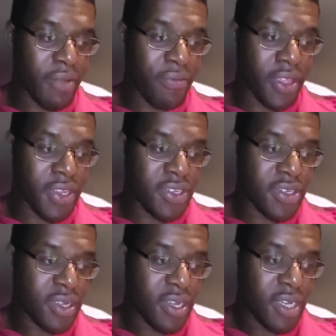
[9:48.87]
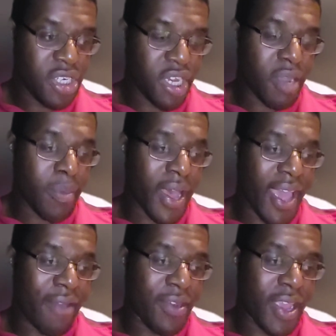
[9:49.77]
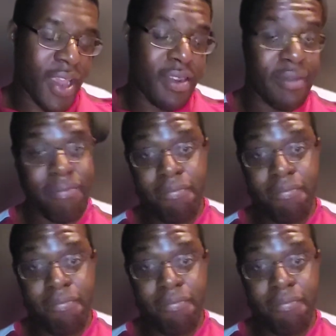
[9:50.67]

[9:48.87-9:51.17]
for this. Shaking my effing head.